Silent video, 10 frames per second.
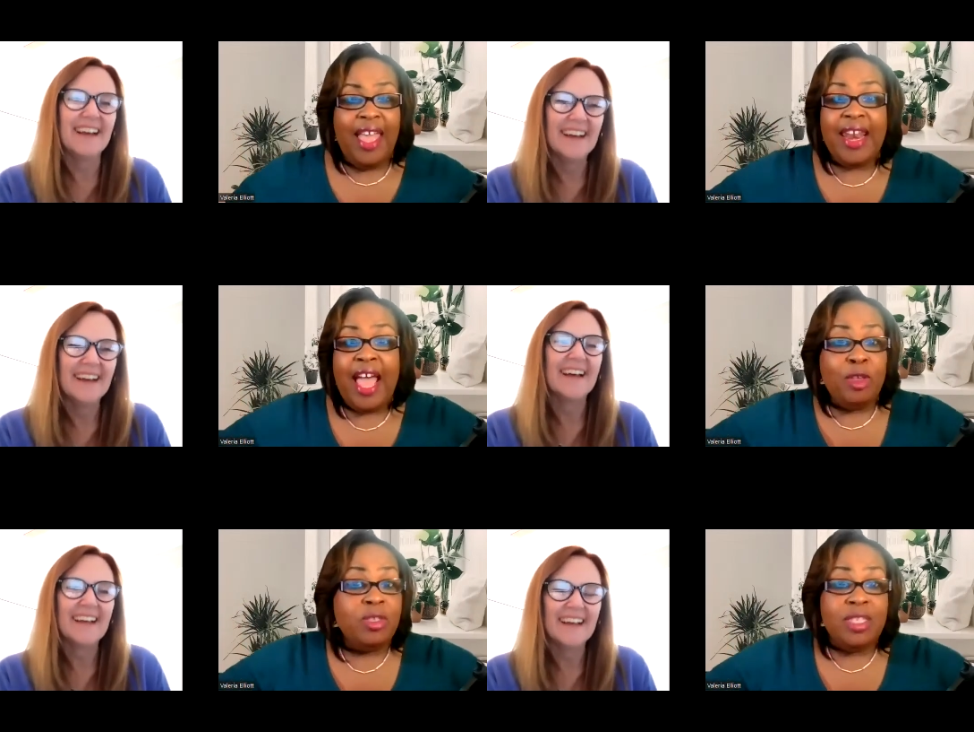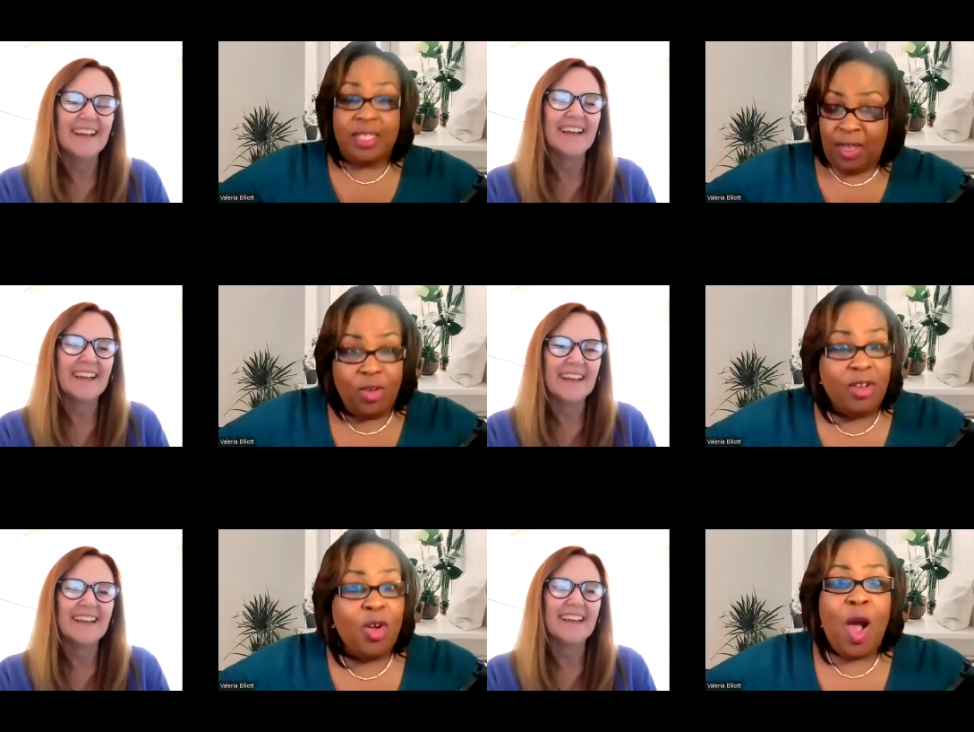Speaker 1: and I used to sit
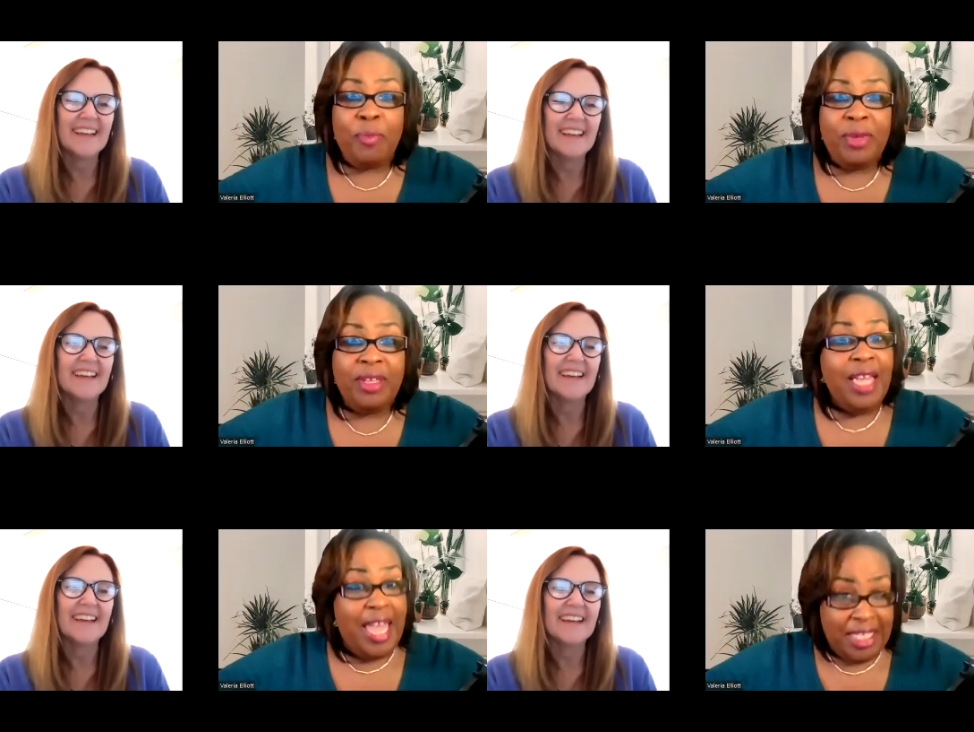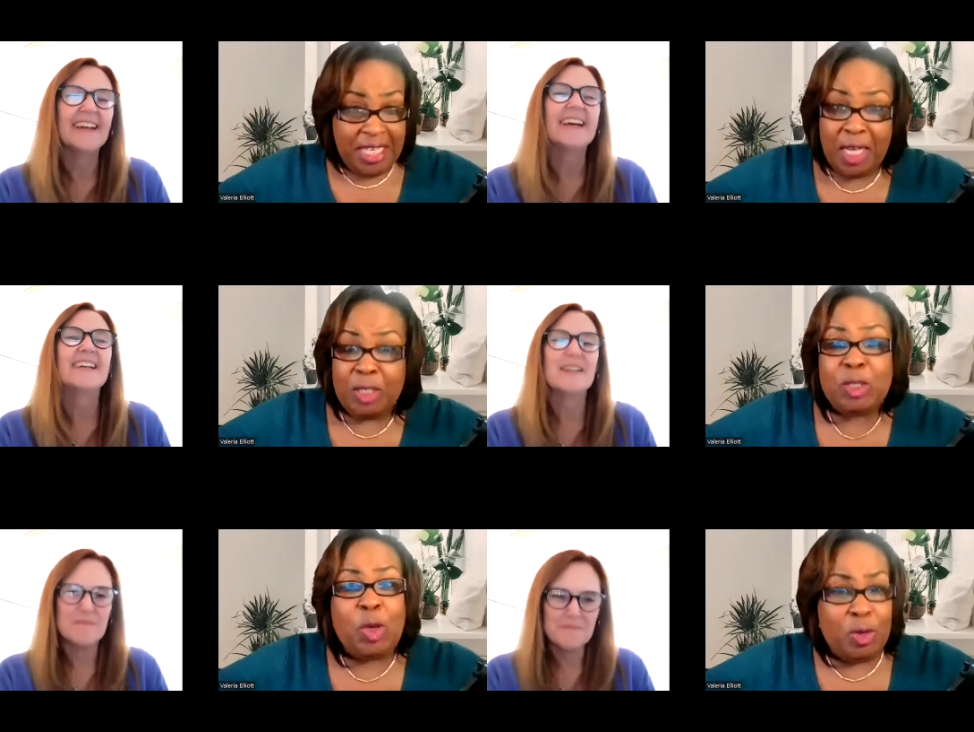on the carpet and
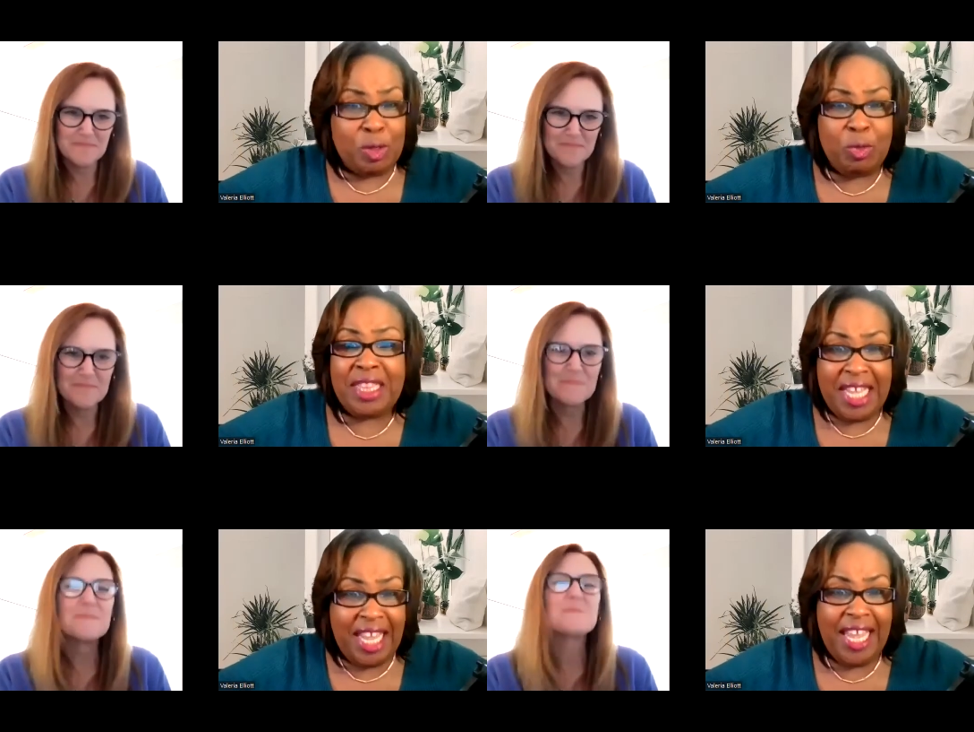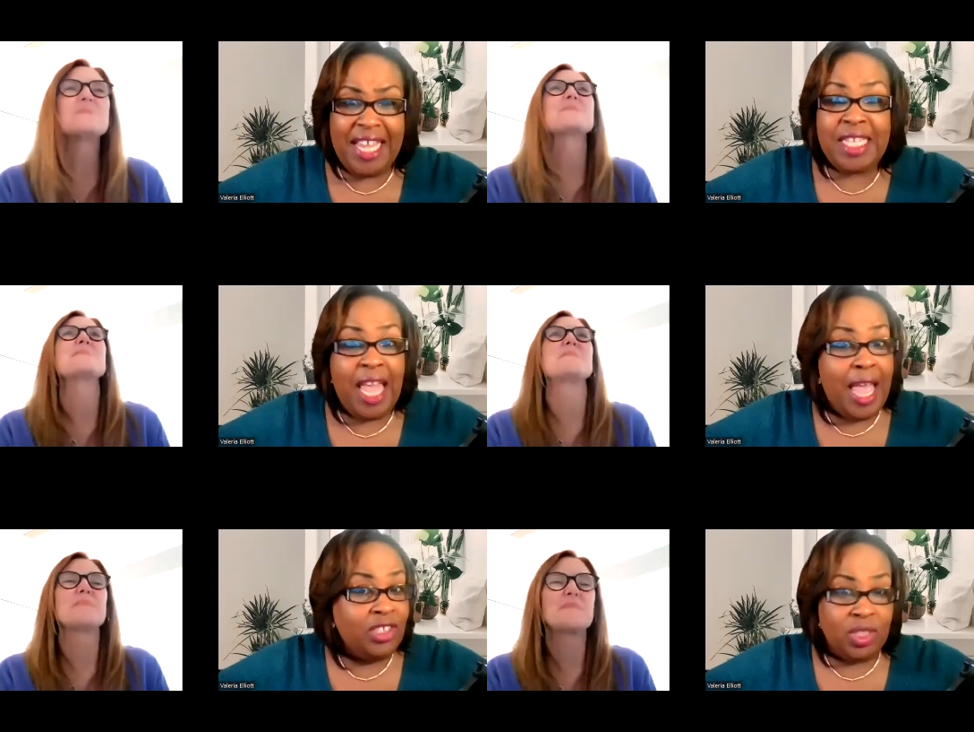tell stories with the kids
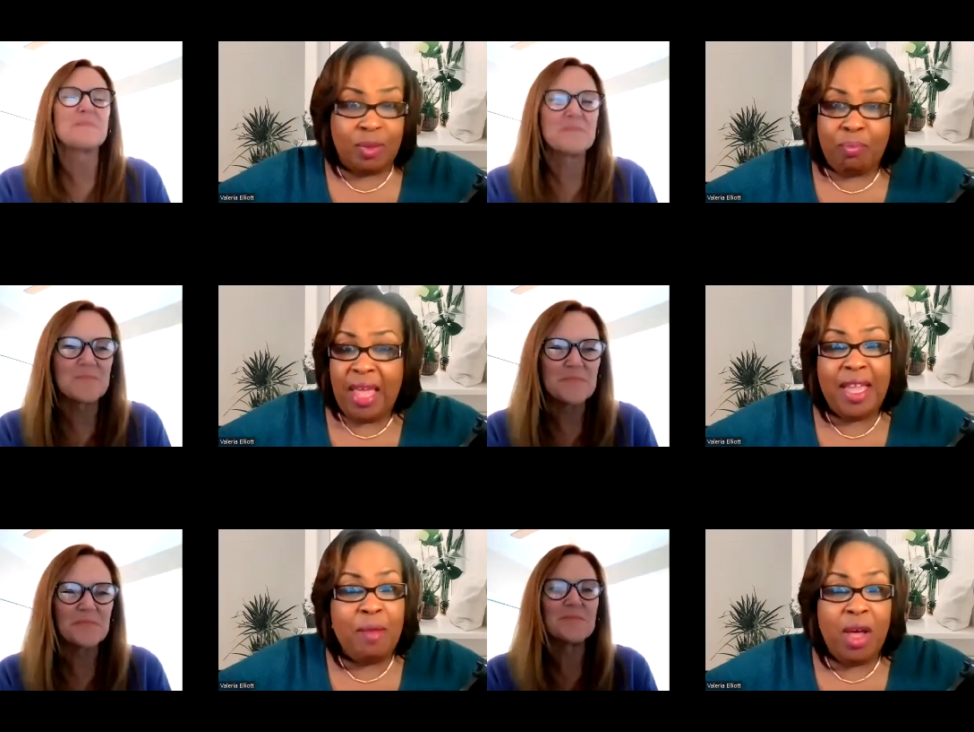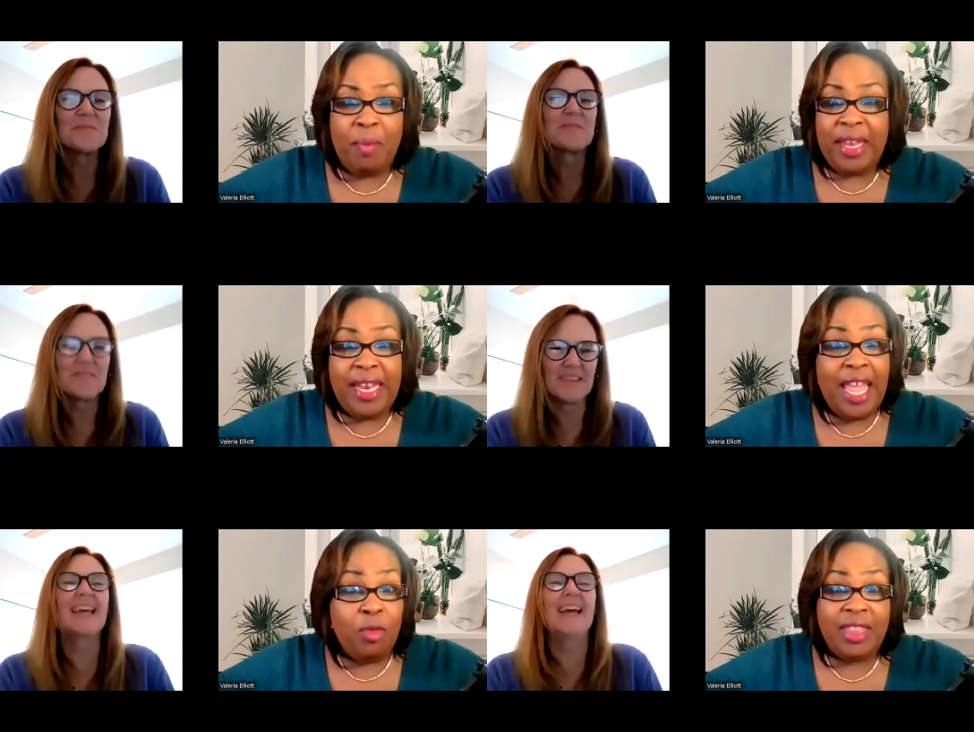and just make them up. And
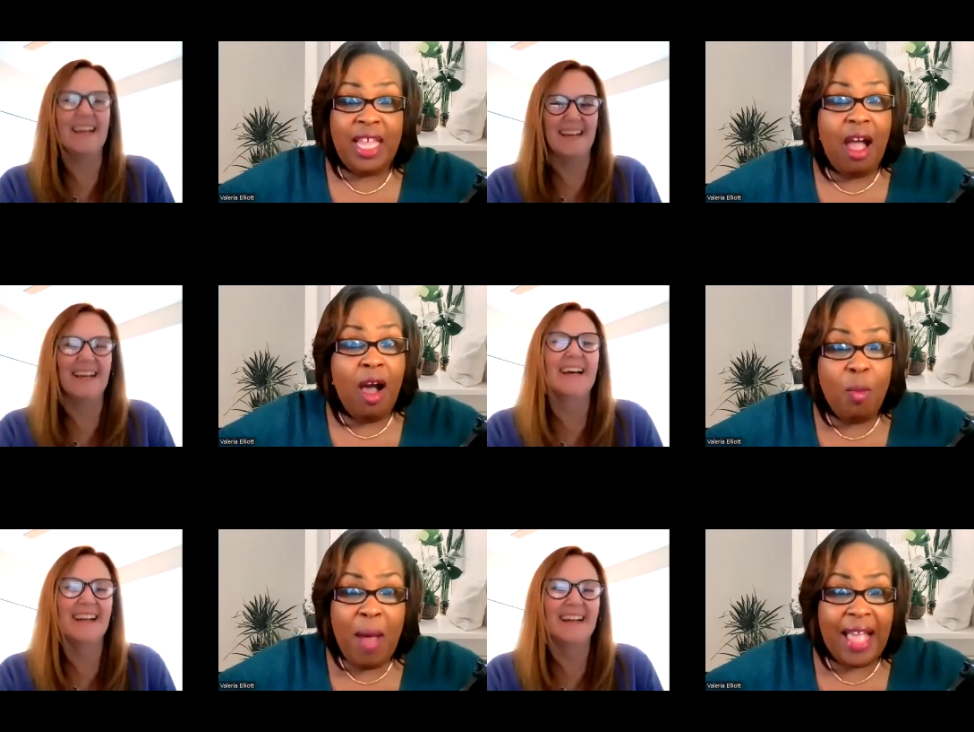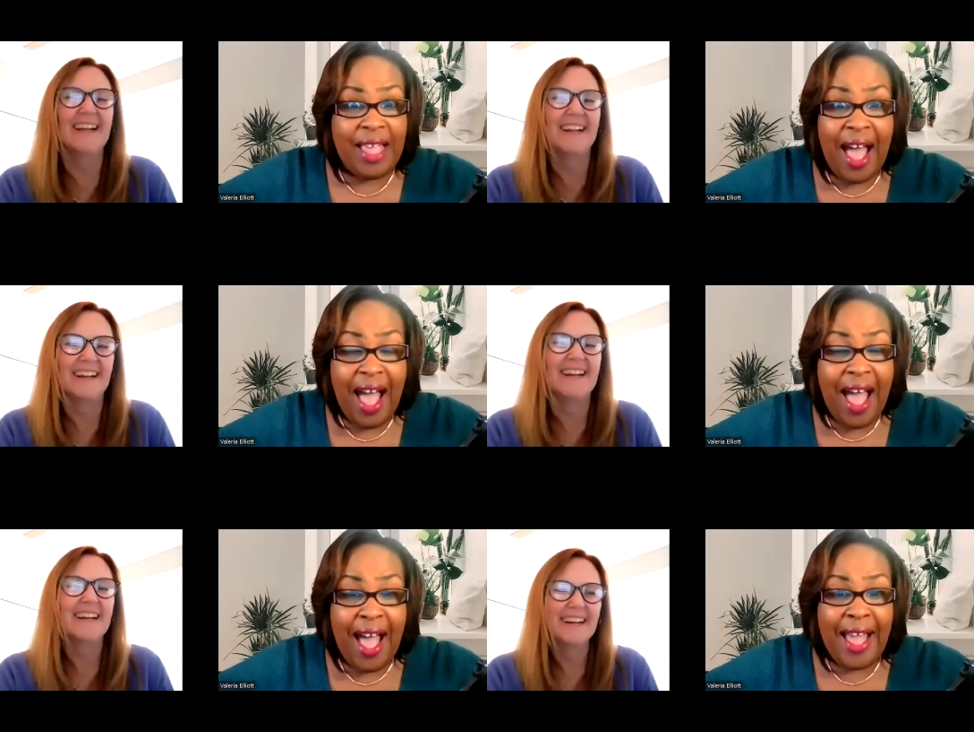they would think, oh my
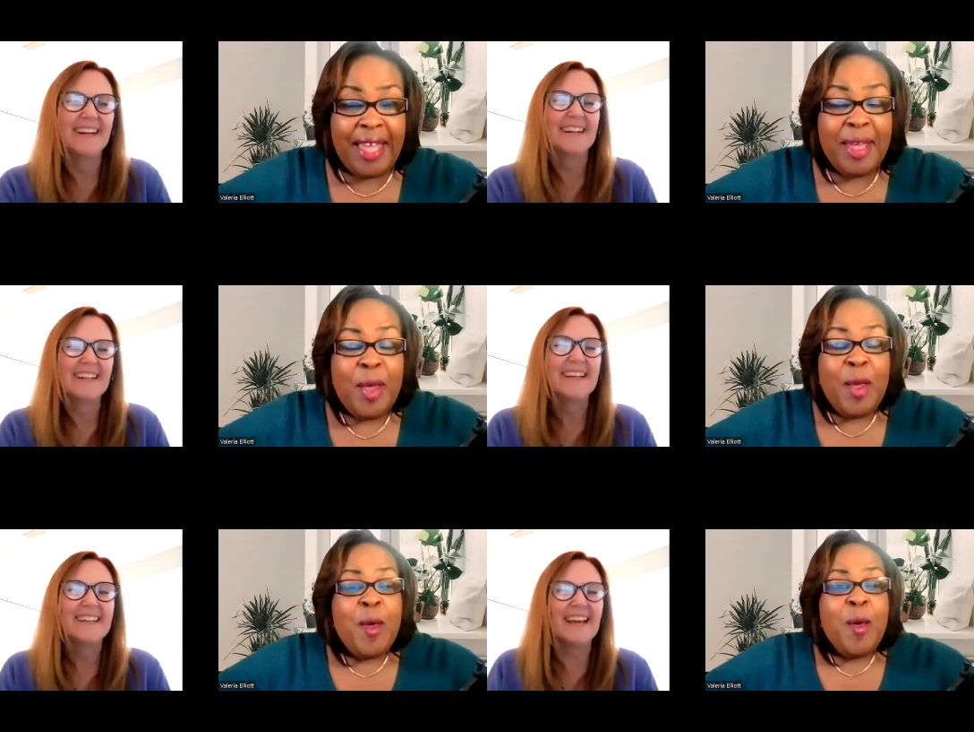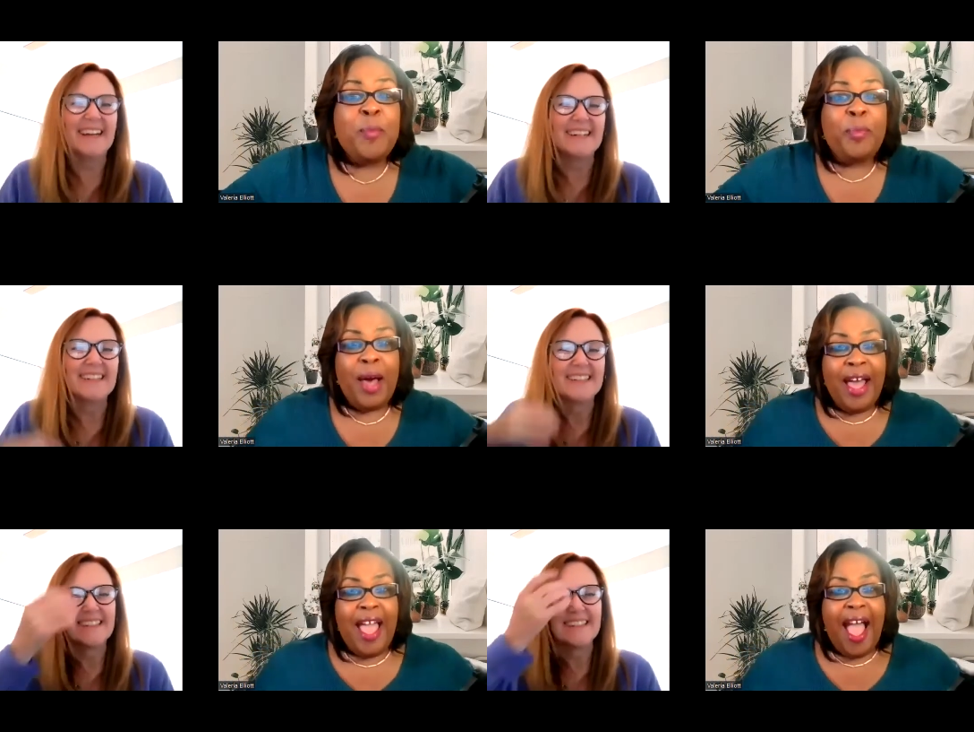God. Yeah.
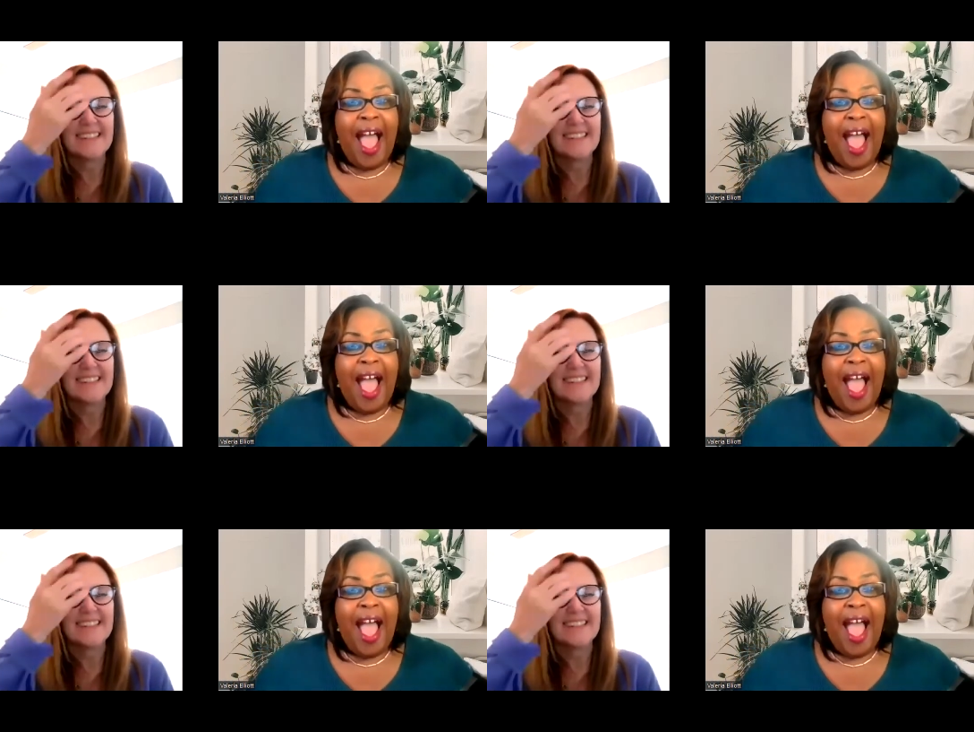But